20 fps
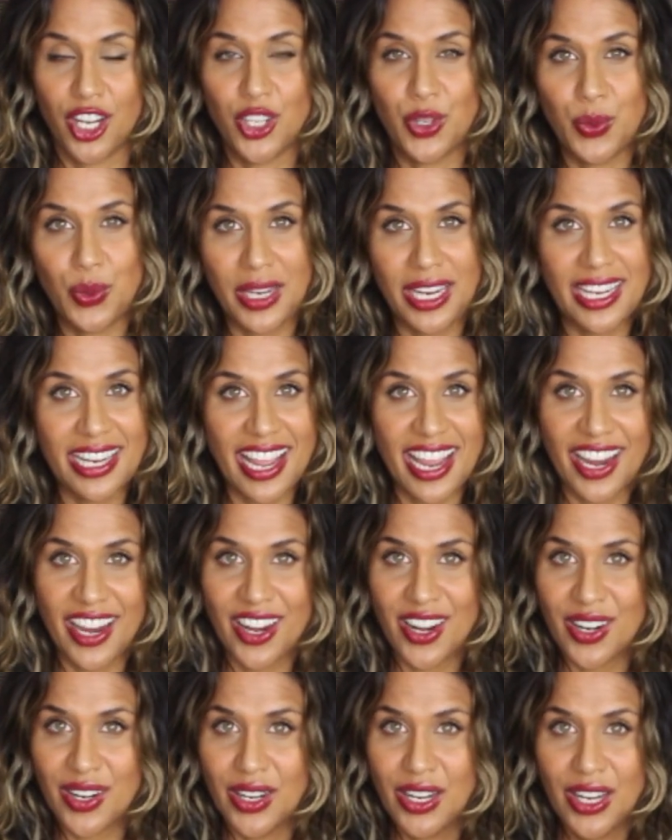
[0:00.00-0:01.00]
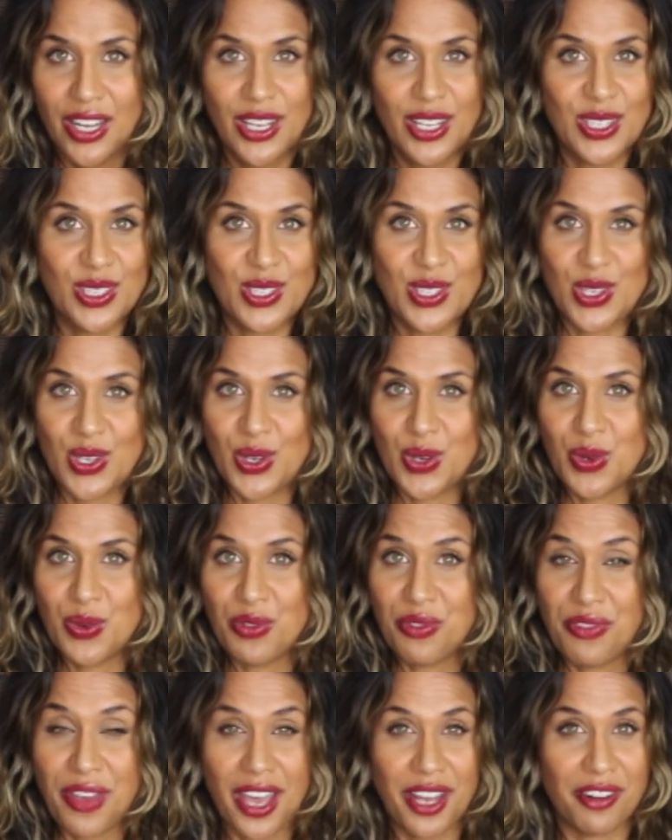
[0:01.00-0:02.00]
You need air to
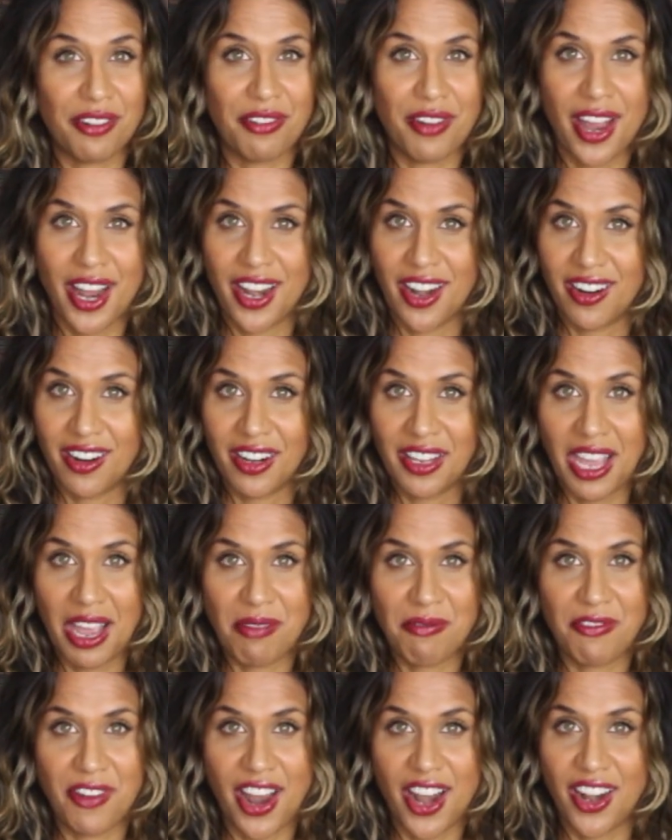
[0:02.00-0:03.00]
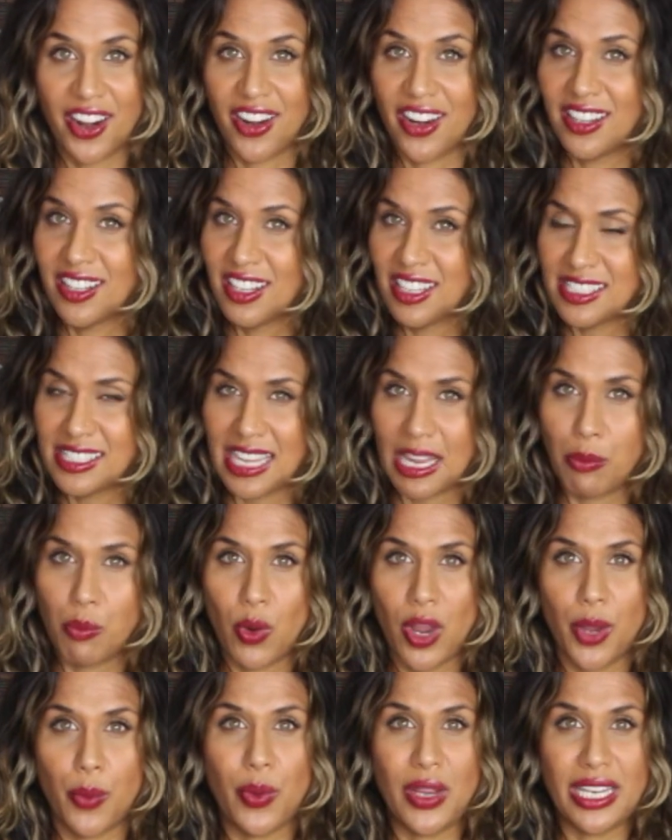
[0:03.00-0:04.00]
fan a fire, a campfire, and in the same
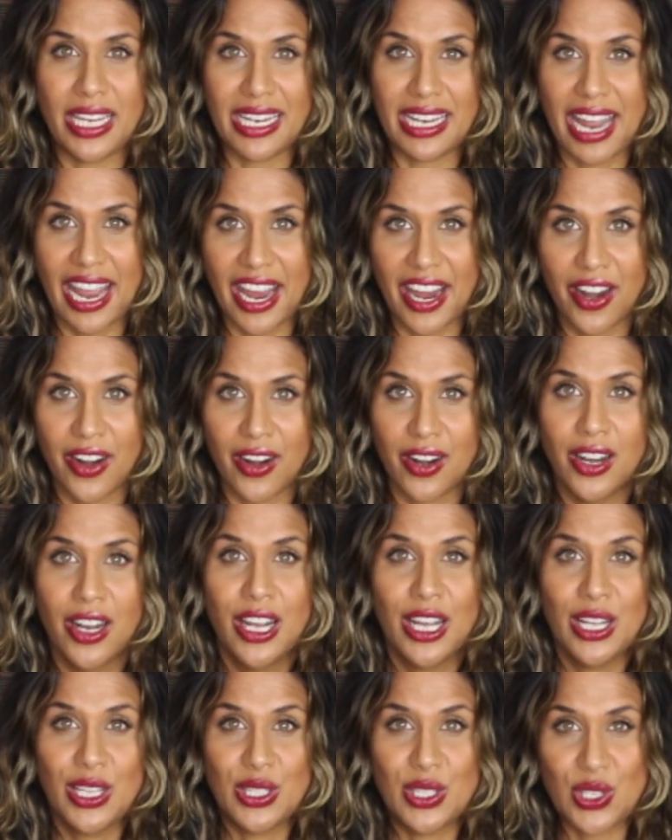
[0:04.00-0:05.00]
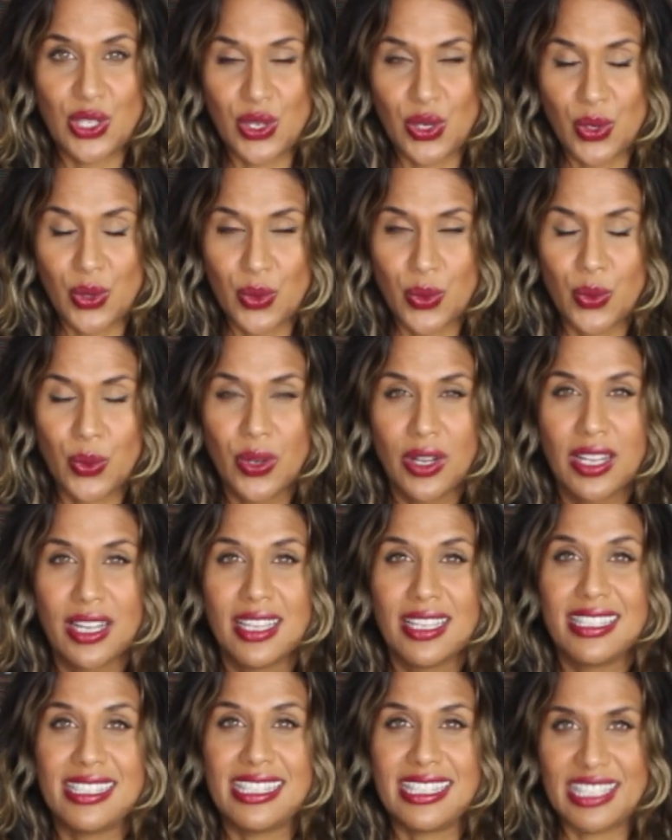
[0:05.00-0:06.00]
way we need air to
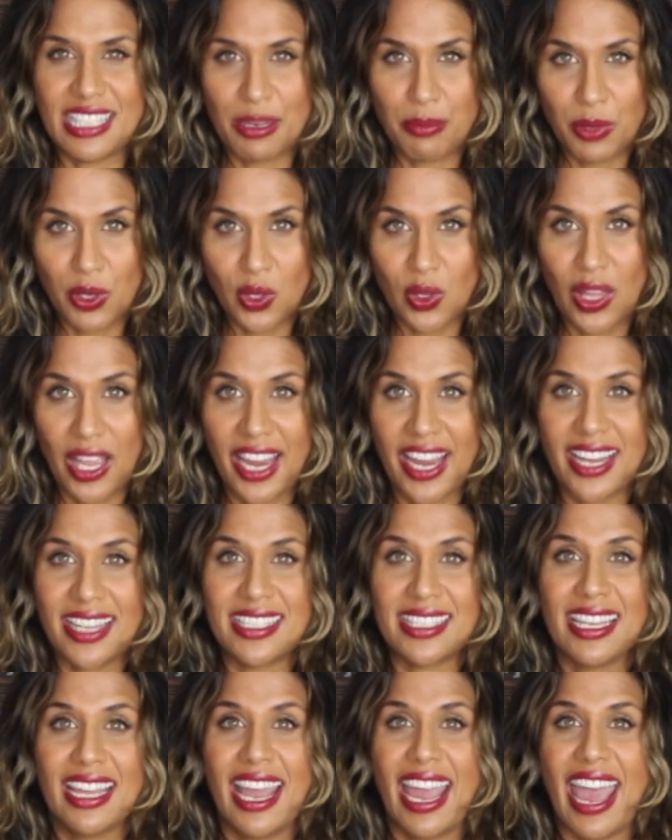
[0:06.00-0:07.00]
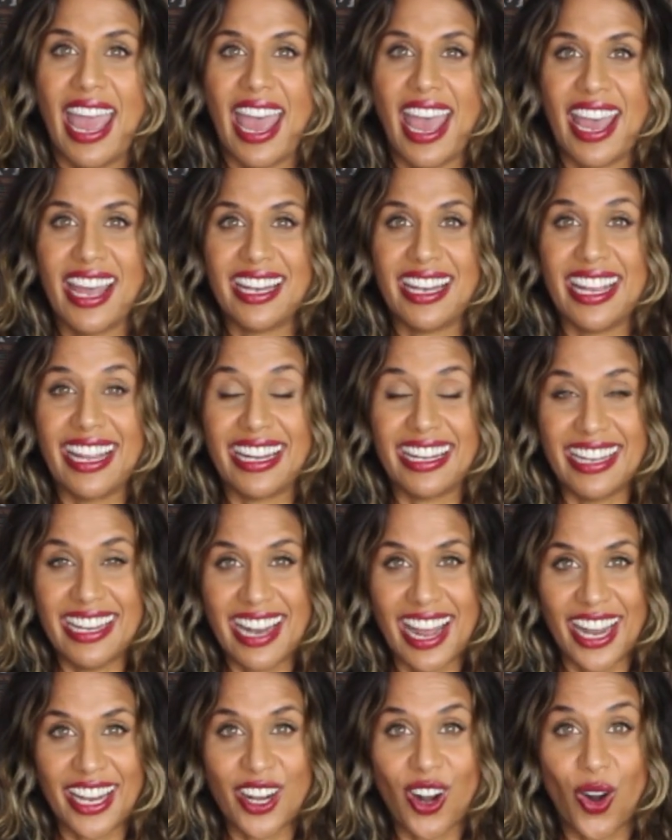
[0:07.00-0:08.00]
stimulate and
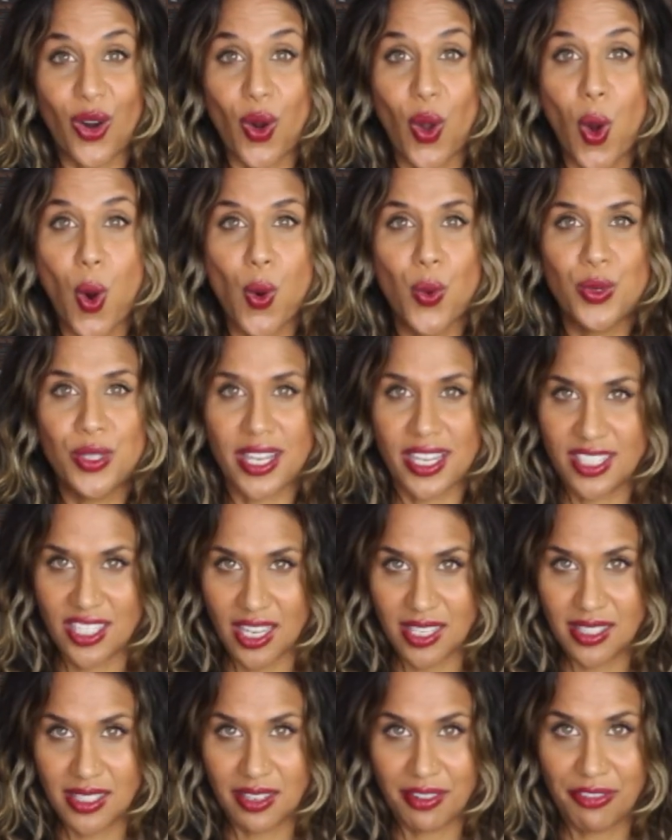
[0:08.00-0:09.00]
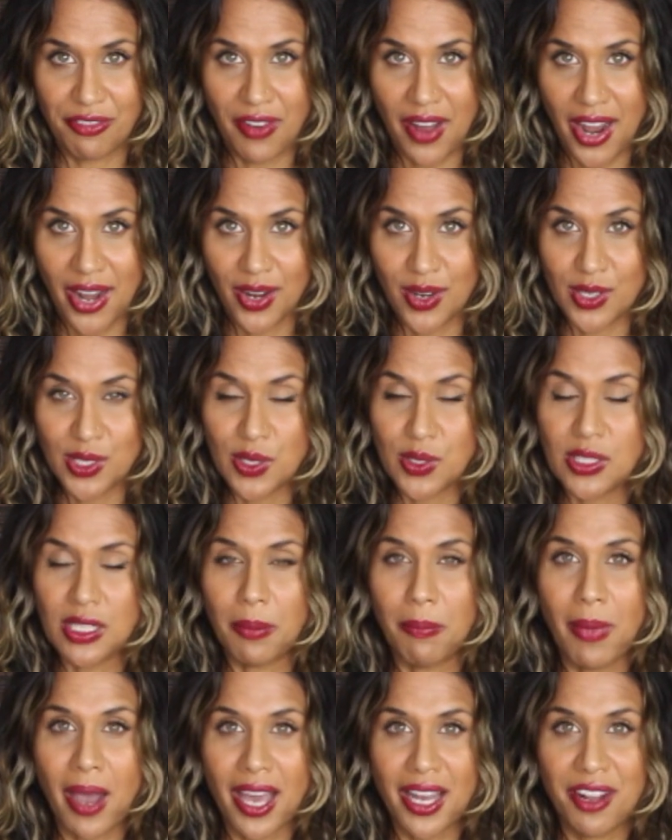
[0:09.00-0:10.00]
ignite our own digestive fire. So
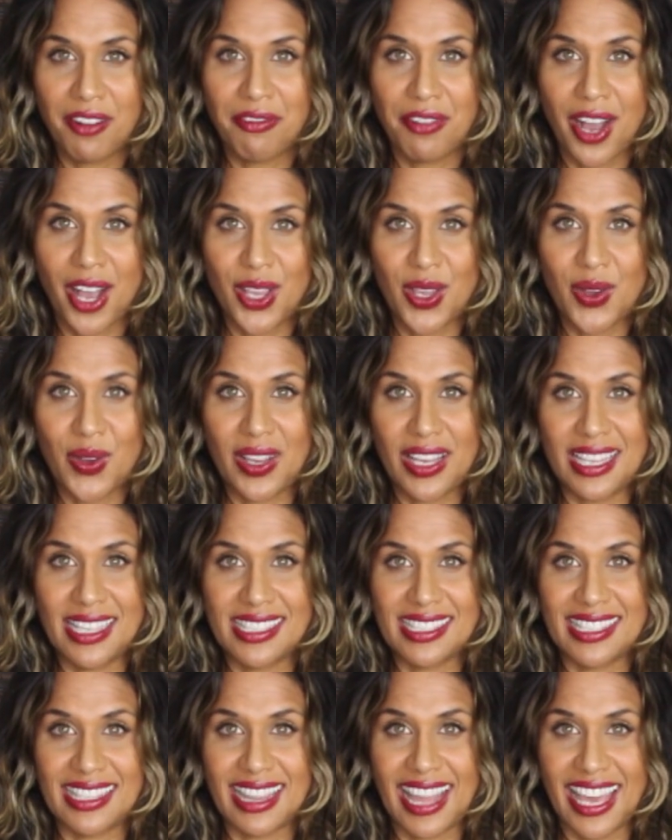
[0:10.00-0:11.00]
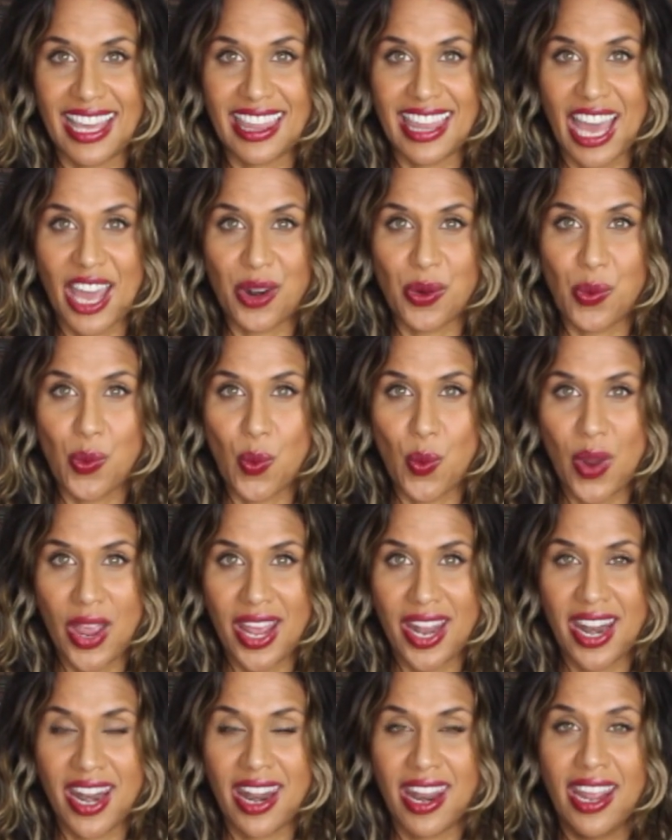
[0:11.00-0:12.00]
Samana Vayu is like that
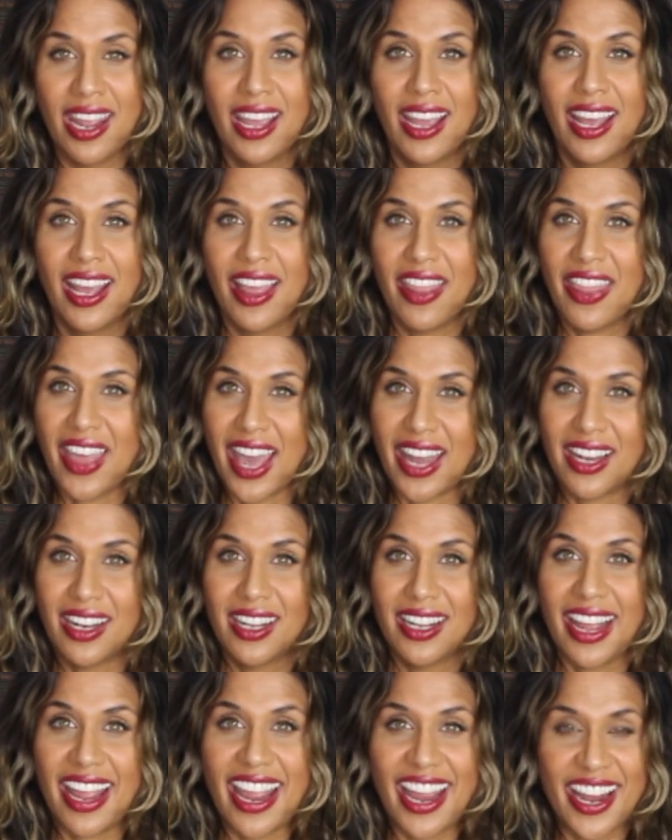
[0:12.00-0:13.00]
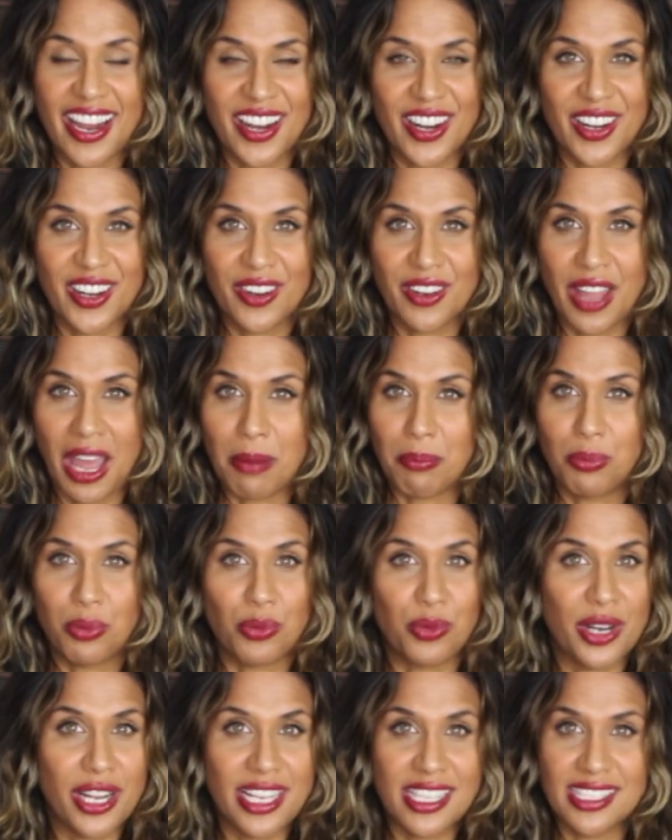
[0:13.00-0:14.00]
wind, that air, that
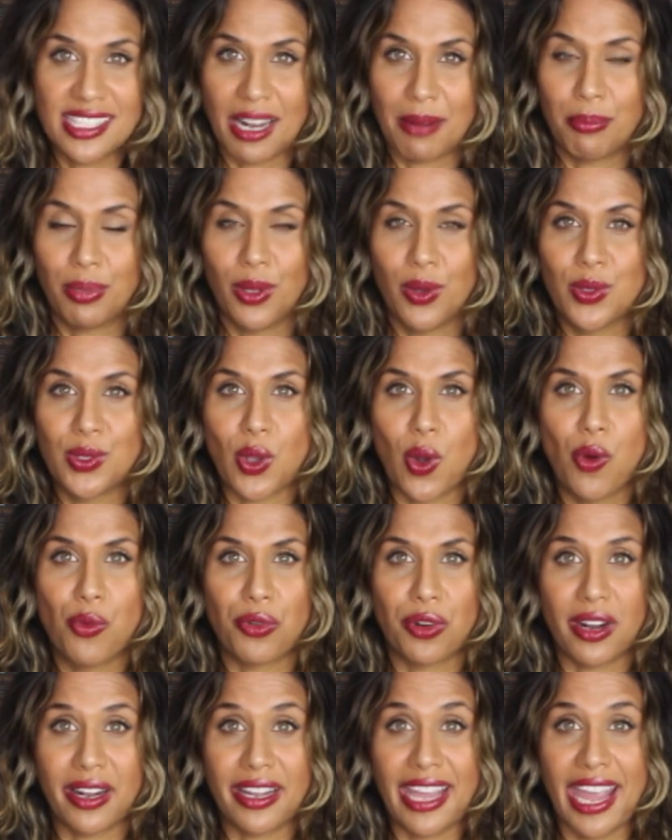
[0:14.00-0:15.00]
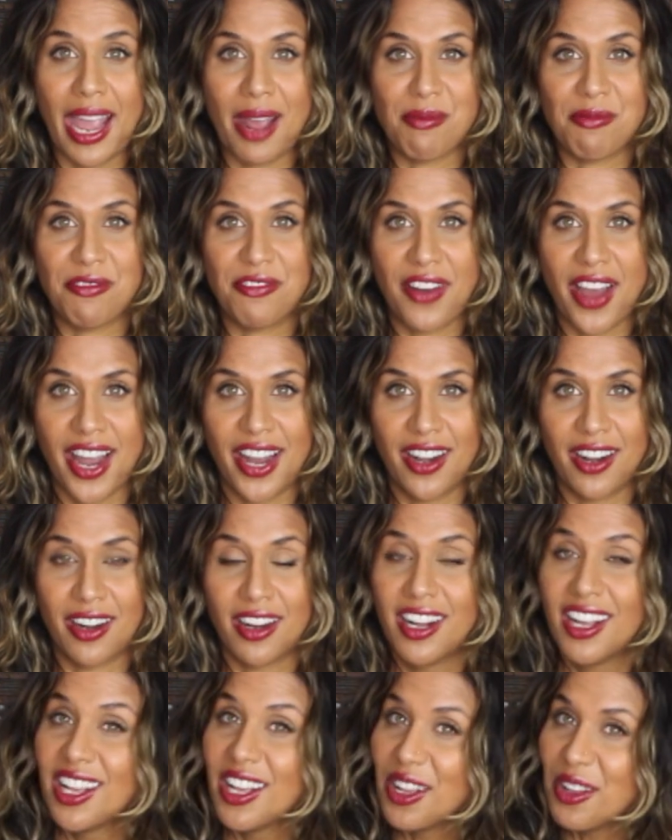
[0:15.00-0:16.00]
breeze that blows over a
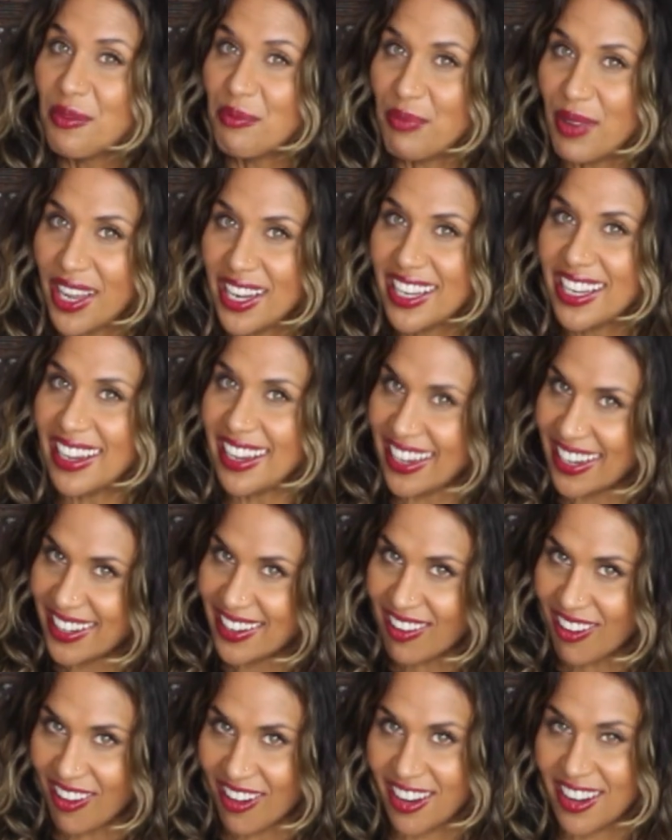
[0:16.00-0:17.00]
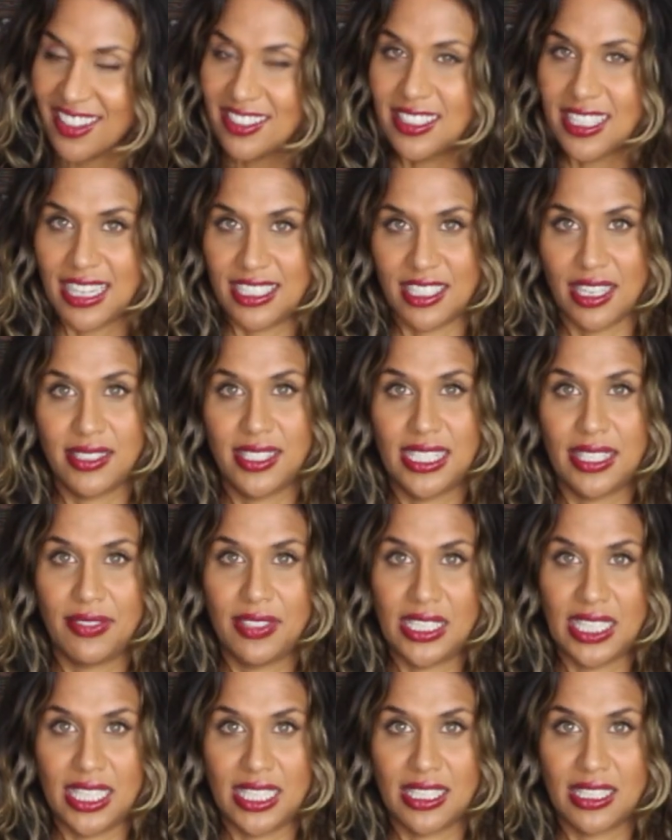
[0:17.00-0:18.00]
campfire, but in our digestive
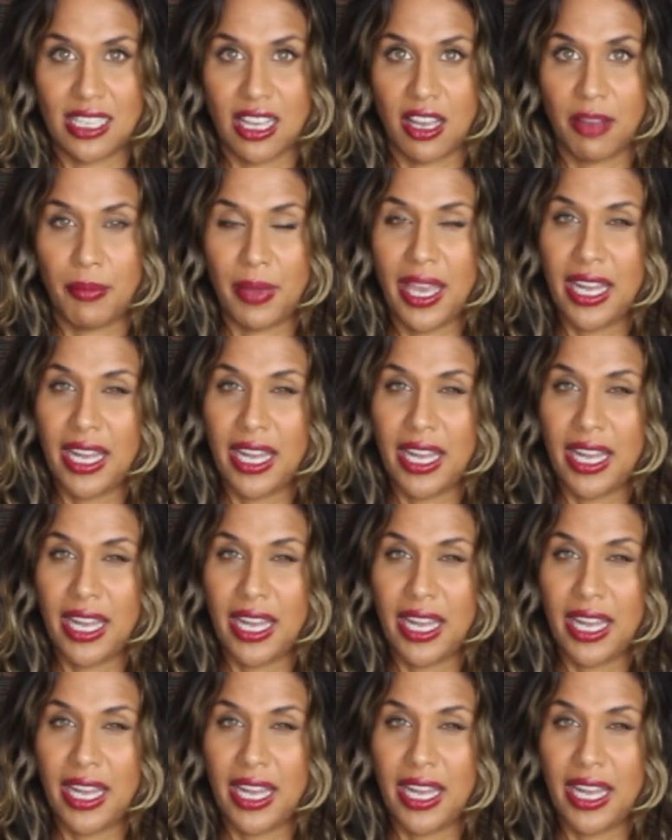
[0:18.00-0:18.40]
system.